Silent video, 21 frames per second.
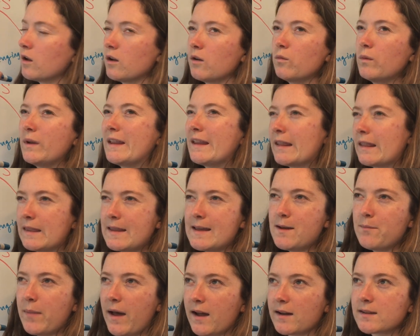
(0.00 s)
we can think
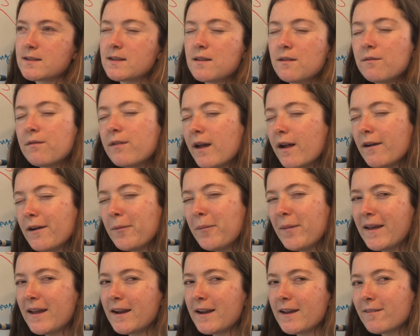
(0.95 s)
back to the very
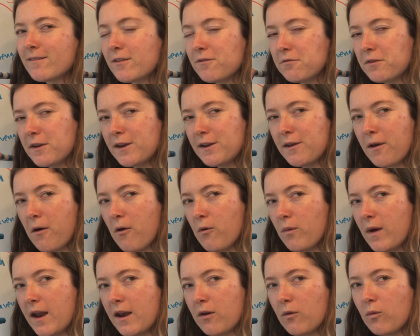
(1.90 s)
beginning of the video
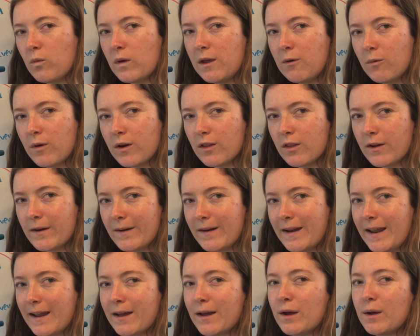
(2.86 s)
when we were
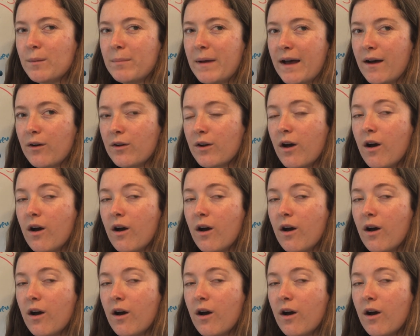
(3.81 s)
learning about